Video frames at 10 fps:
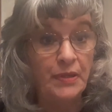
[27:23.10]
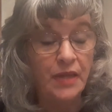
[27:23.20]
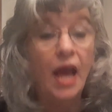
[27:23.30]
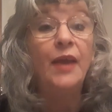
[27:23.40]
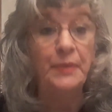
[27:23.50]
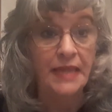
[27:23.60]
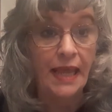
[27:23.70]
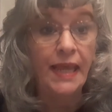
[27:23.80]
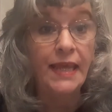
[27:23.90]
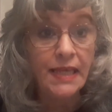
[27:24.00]
I've been
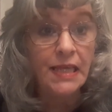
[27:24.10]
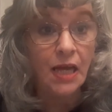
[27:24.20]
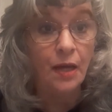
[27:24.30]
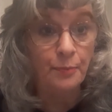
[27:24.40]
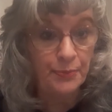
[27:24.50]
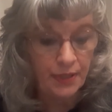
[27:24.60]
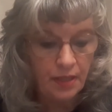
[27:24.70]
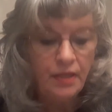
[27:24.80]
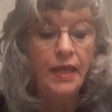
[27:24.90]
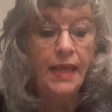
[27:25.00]

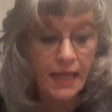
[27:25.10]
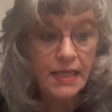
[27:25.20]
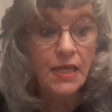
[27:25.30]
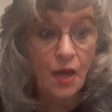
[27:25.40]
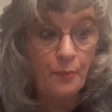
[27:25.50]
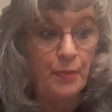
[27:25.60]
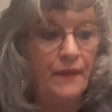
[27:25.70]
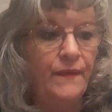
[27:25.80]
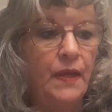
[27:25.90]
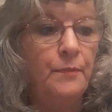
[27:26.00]
hanging up
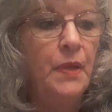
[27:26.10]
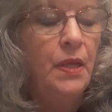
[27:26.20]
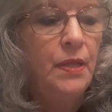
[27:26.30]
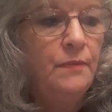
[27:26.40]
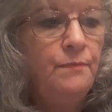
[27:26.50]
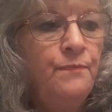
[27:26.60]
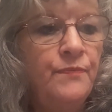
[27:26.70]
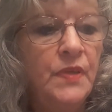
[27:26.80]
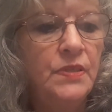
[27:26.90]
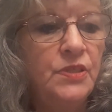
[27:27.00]
on them.
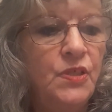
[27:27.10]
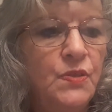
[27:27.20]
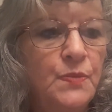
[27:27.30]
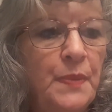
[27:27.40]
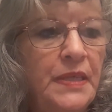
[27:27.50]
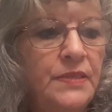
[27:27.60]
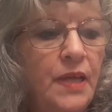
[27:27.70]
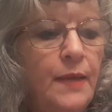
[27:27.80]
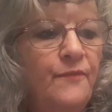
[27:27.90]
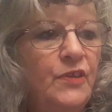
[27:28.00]
Excuse me,
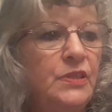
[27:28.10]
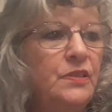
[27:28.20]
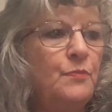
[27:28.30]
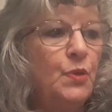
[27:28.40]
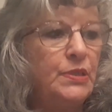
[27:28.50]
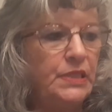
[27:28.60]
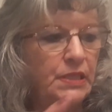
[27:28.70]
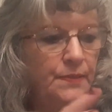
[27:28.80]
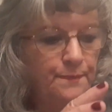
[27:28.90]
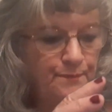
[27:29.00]
time for a little more tea.